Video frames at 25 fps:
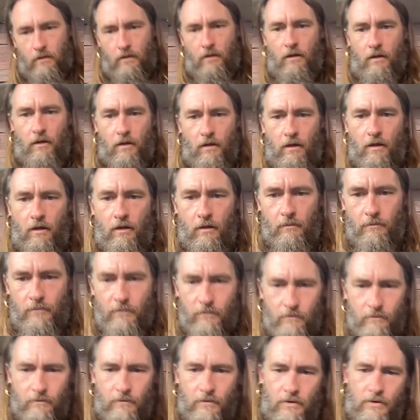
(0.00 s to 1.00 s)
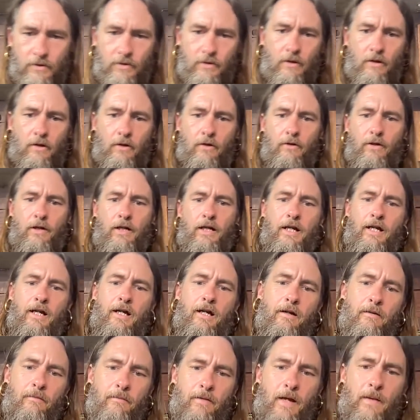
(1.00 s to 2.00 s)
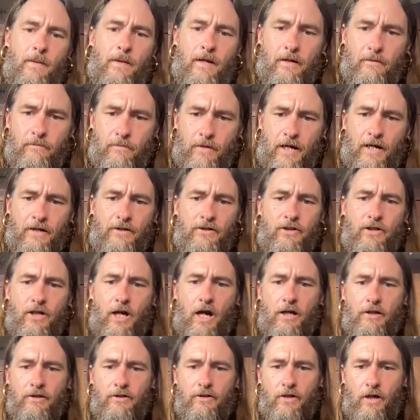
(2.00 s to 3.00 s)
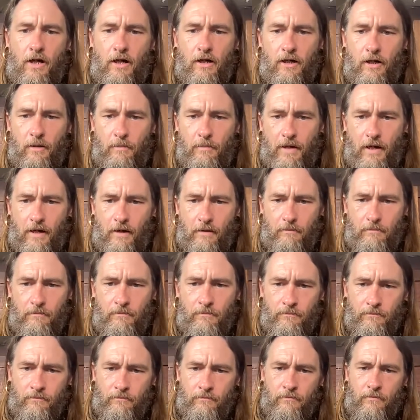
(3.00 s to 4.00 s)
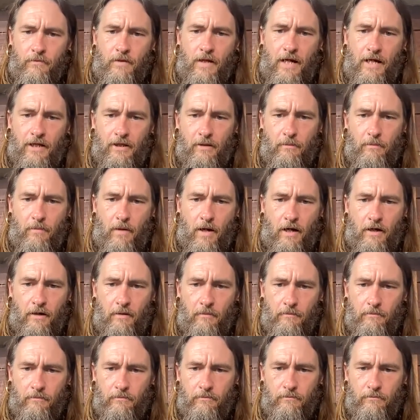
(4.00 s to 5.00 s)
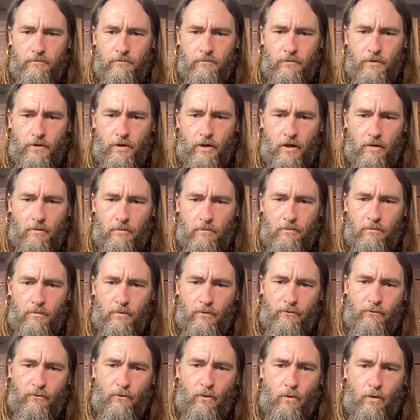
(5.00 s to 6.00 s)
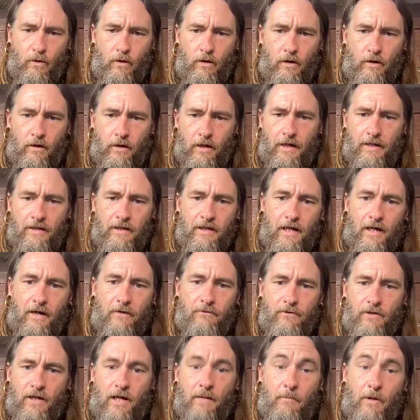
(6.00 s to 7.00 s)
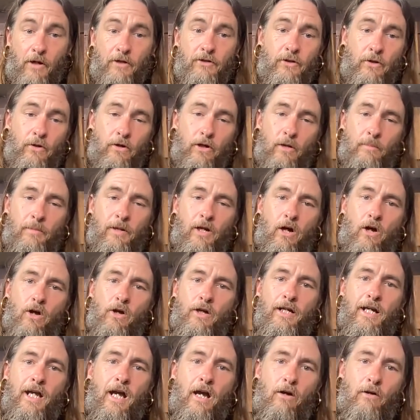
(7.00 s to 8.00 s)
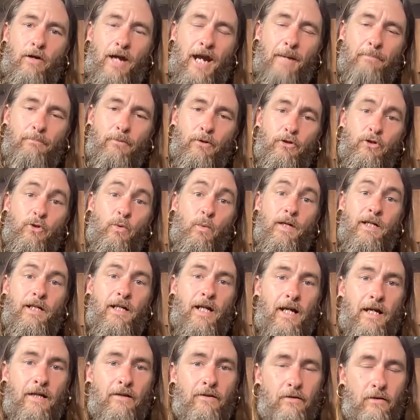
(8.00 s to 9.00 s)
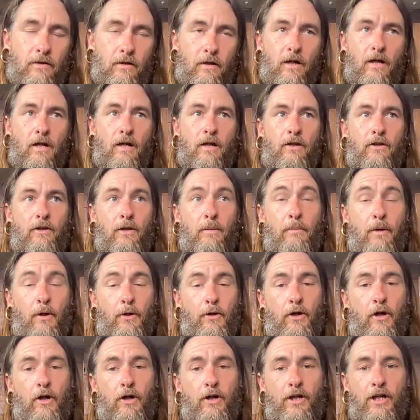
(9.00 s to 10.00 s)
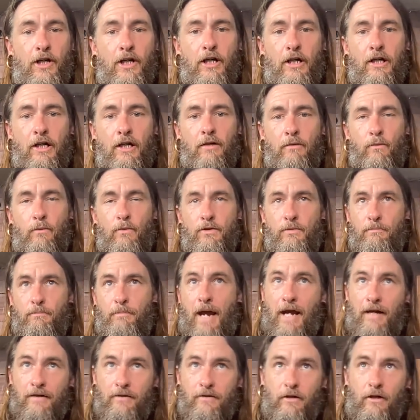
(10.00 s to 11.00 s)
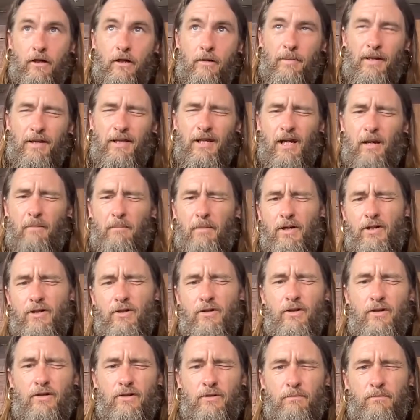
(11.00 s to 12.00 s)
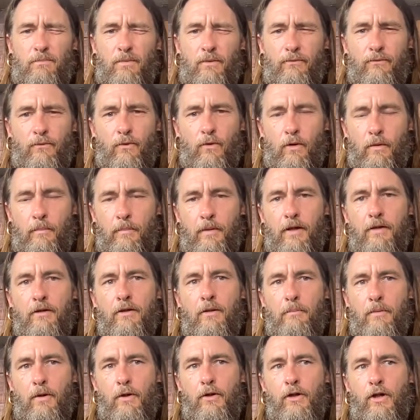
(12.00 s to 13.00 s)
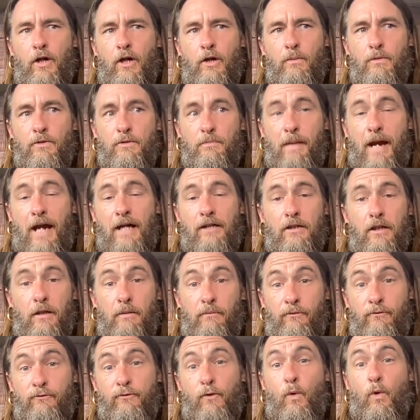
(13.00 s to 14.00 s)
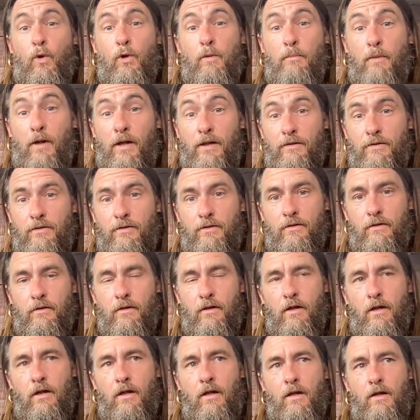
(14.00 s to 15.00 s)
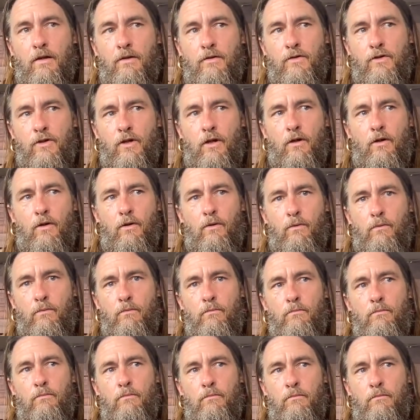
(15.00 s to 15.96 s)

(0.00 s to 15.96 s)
So yeah. And then, yeah, Scott's talking about, I had the bottom done before I left. I'm also going to be hauling out April 28th. The boatyard here was backed up. I think I mentioned this before, but the boatyard was backed up 4 months. So